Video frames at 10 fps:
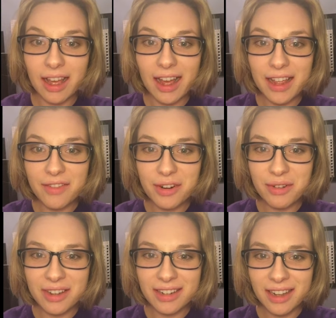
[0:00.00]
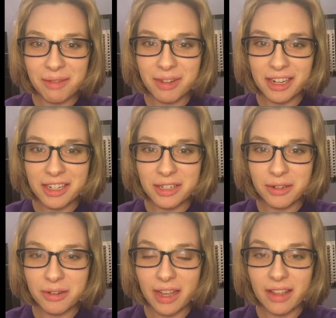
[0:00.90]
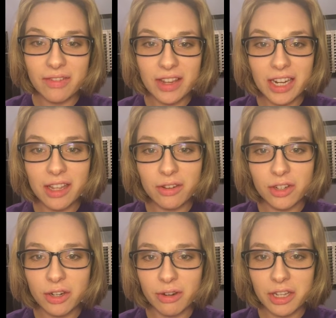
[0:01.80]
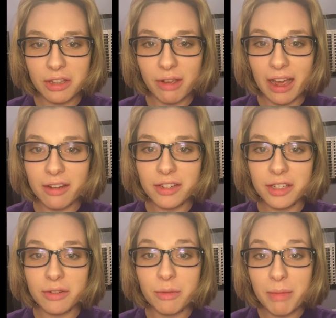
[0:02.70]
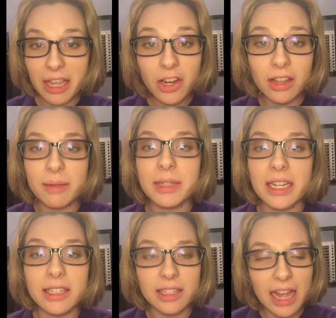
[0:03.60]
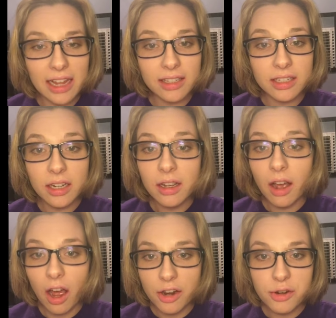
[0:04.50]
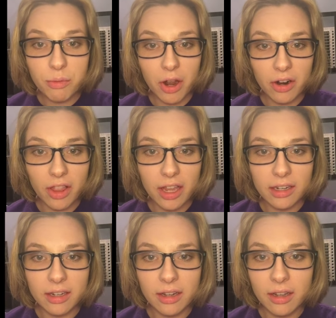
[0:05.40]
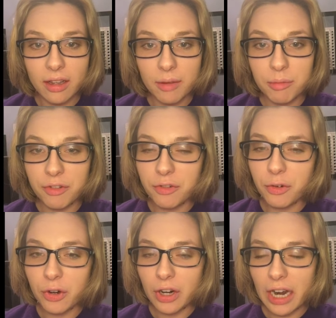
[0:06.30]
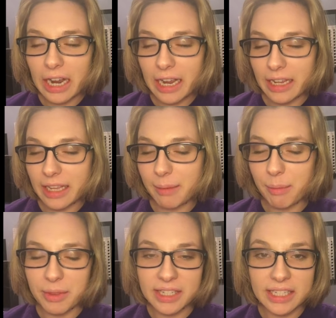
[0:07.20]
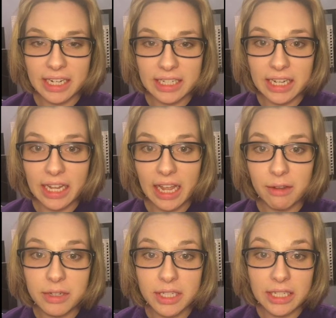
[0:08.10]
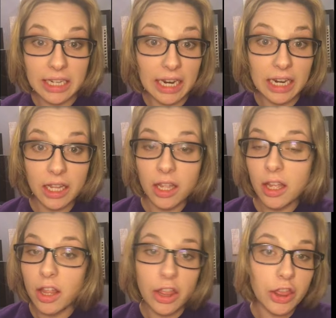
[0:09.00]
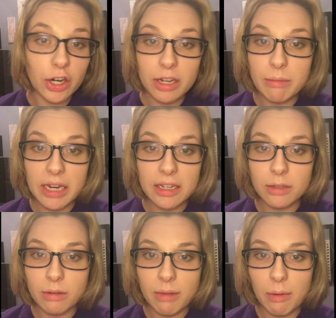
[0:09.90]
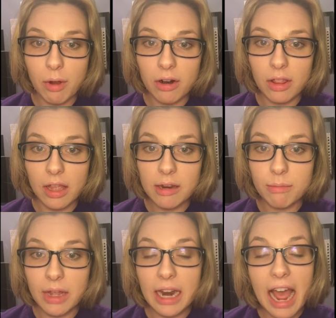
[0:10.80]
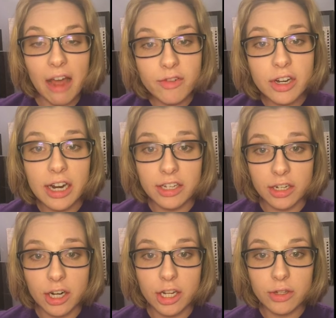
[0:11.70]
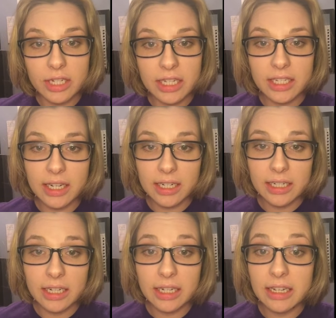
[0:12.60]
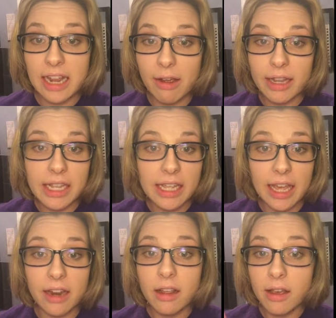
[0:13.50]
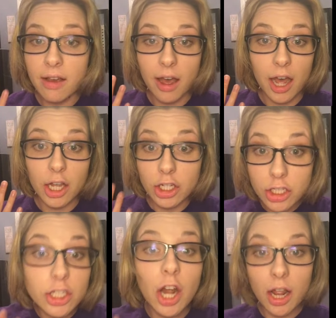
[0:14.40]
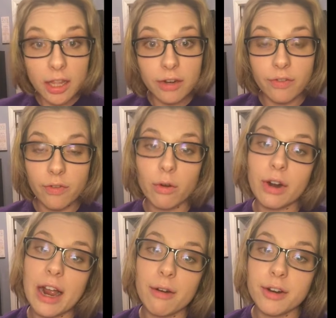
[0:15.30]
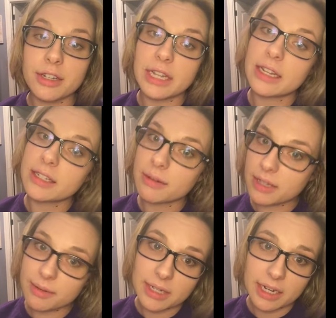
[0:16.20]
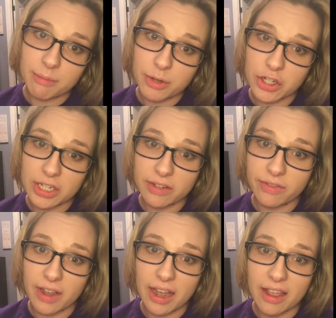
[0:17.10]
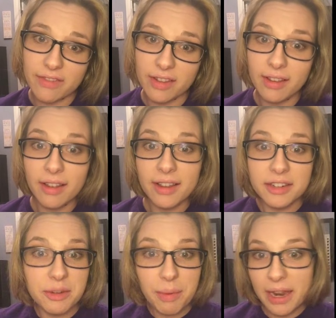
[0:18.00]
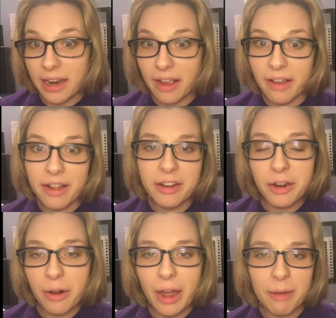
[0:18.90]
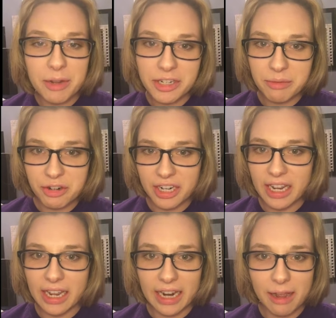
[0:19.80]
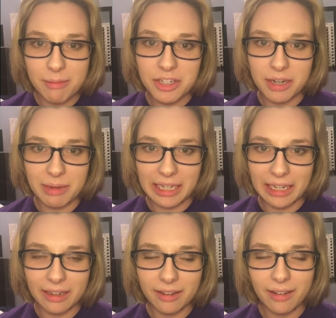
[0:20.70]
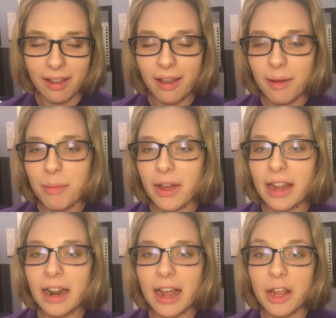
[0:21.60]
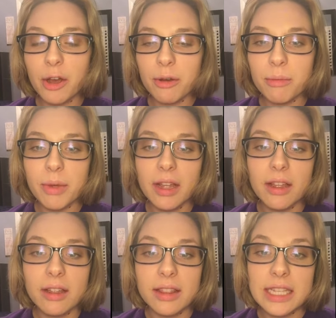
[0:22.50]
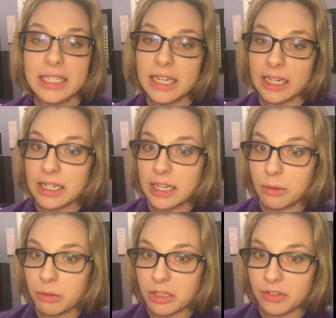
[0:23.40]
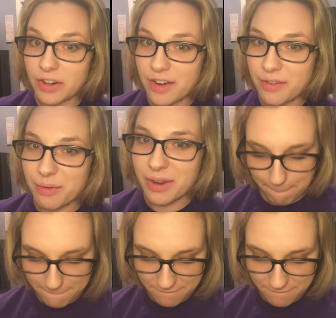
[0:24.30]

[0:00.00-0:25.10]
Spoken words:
Hi everyone, I'm going to do a video showing you how to make your LipSense last on your waterline. Before I came up with this technique, I was getting 30 minutes with my waterline, but after I started using this technique, now I can get a solid 4 hours, and sometimes I can push it to 5, depending on, how much I'm drinking and how much I'm eating. But I hope this technique works for everyone.